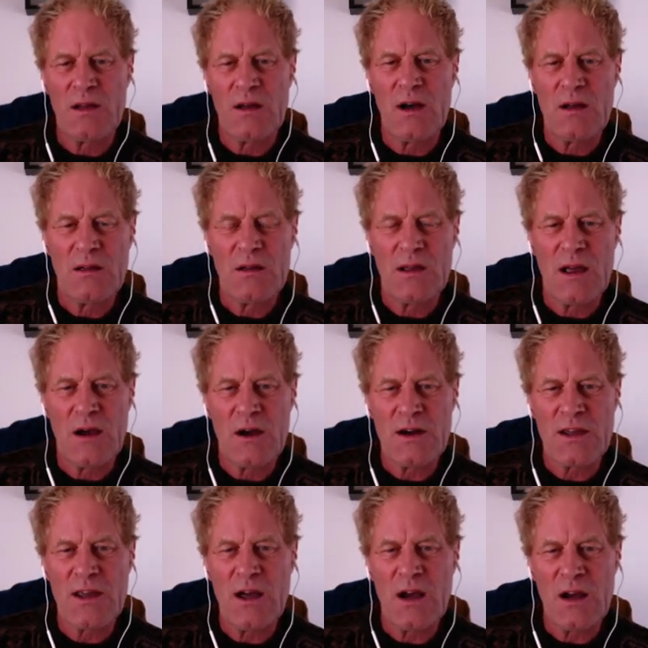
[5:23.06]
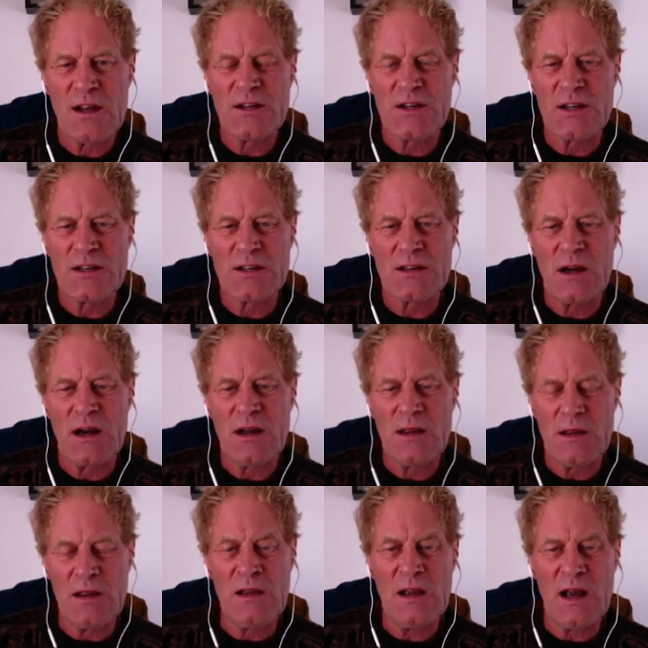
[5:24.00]
Archaeologists,
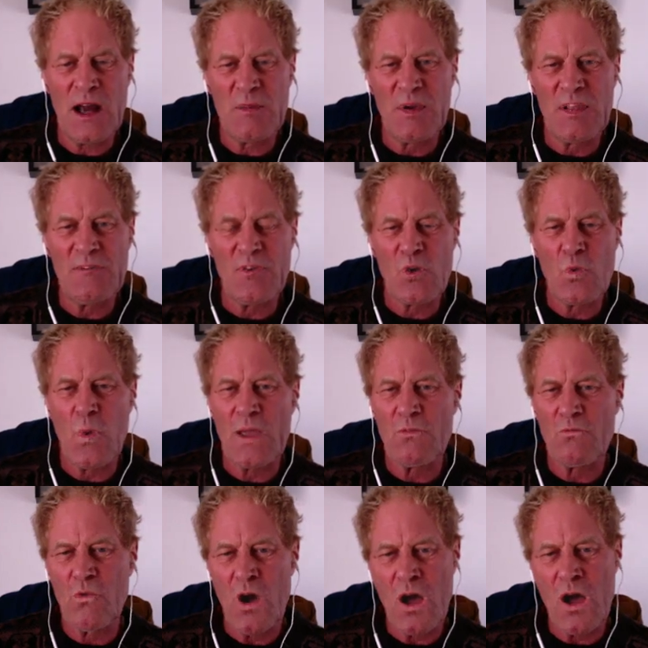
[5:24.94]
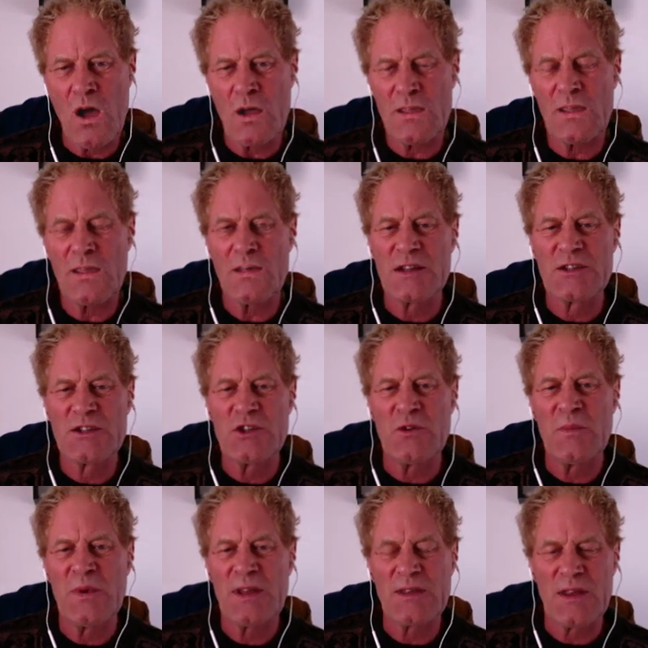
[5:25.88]
I believe, are quite wrong in assuming
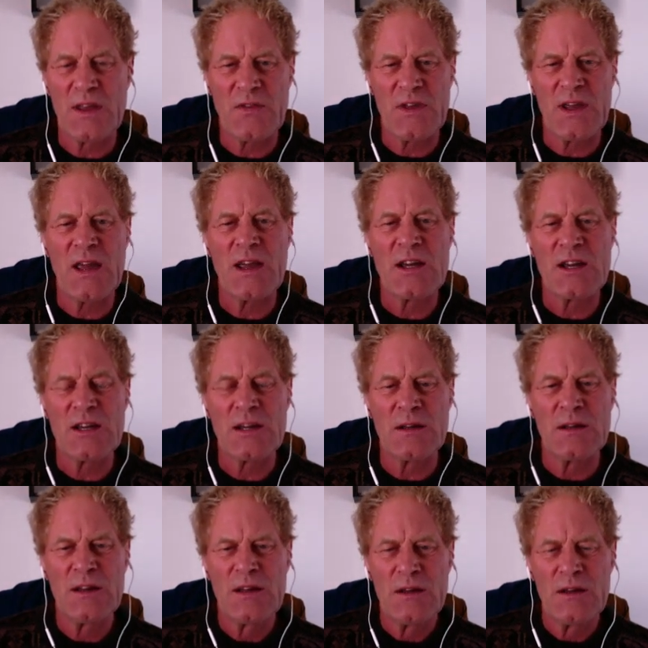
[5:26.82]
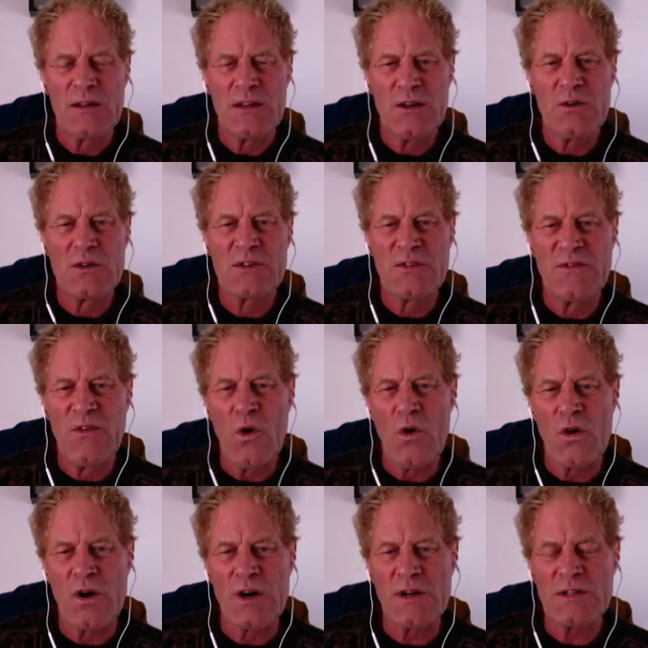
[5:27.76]
that the Inca used
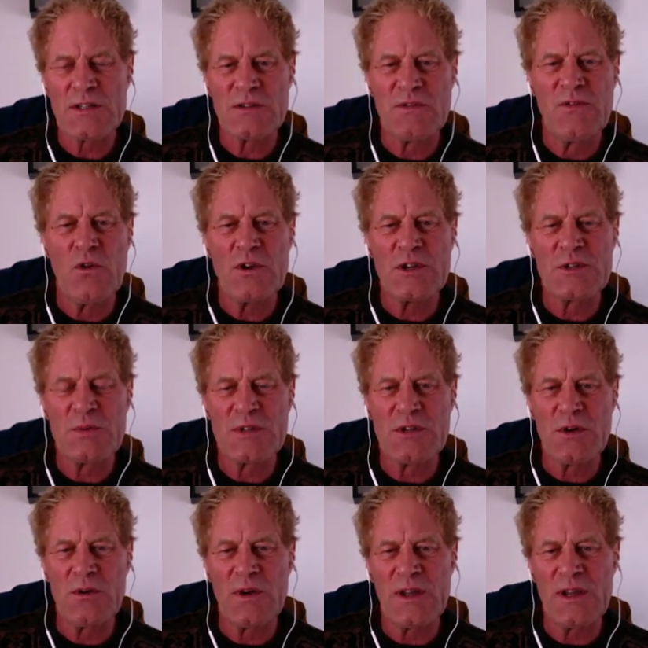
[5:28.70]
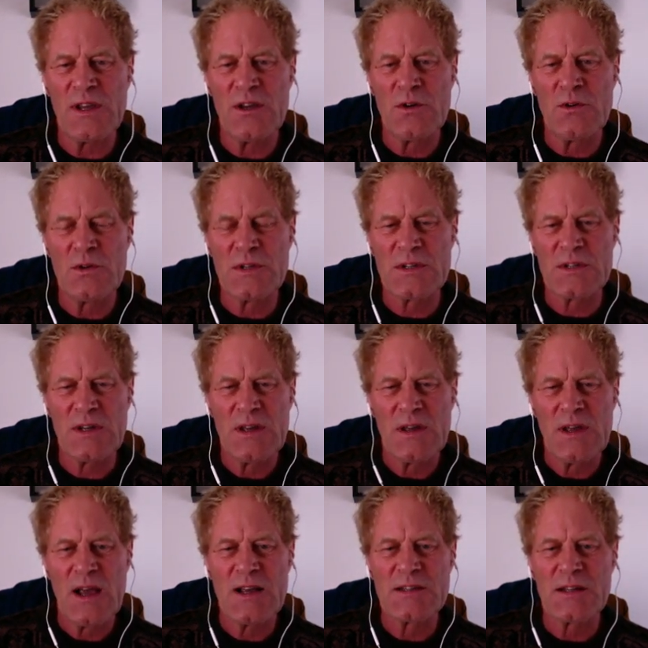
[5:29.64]
force. Force was only used
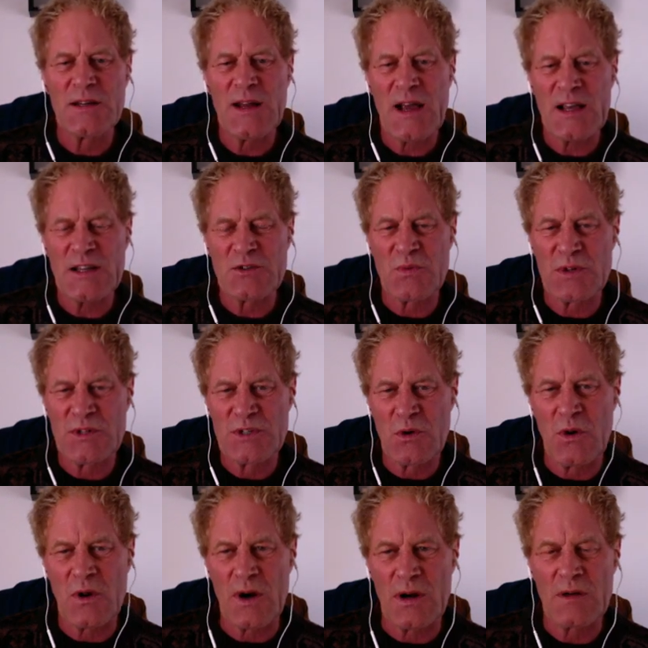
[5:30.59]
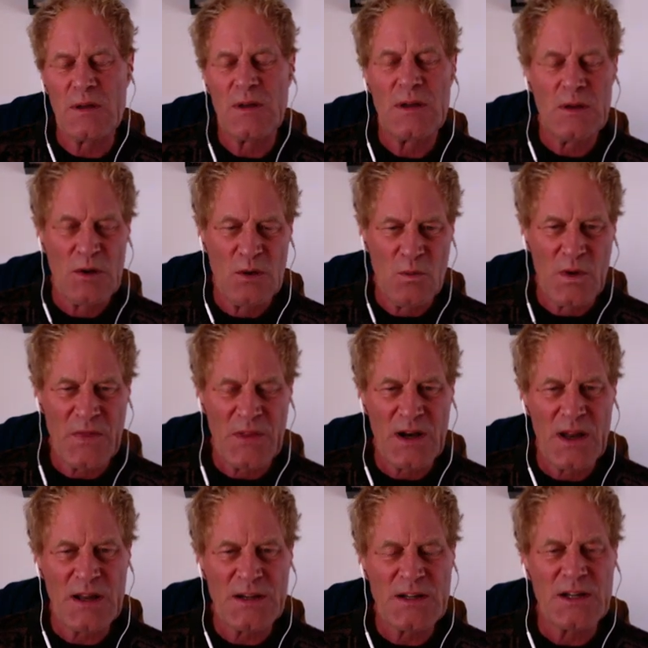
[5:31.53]
as a last resort. What they
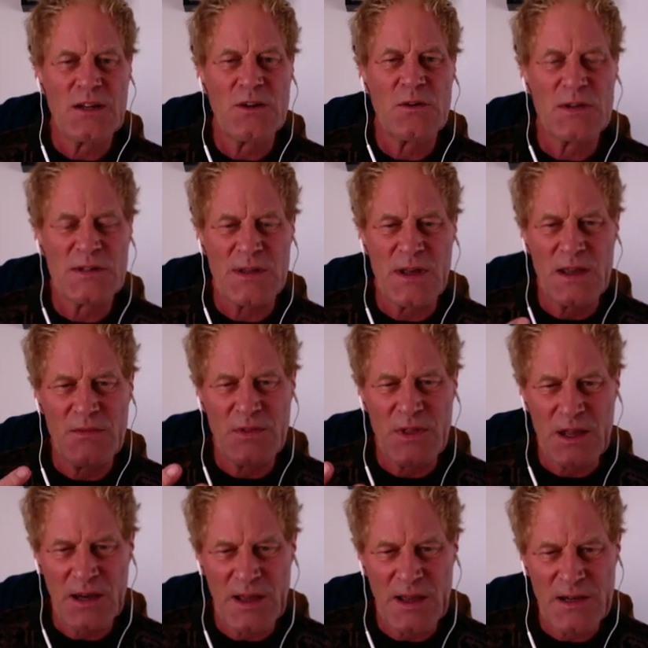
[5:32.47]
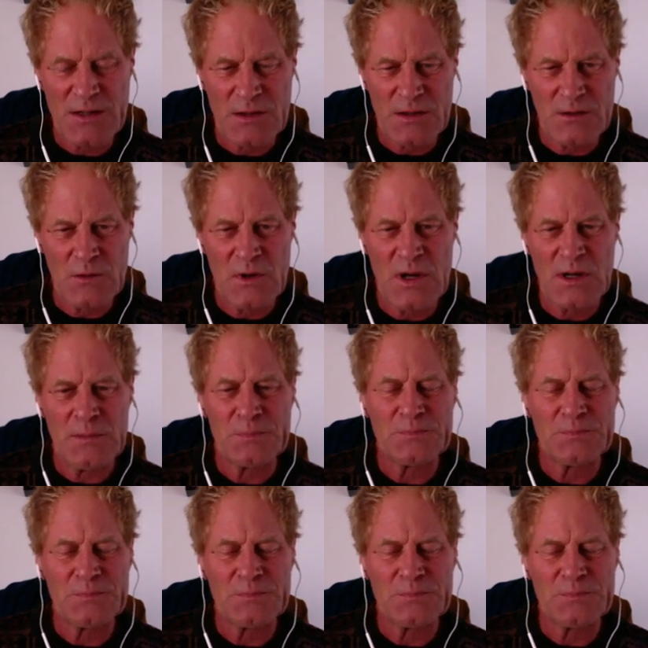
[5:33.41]
like to do is they like to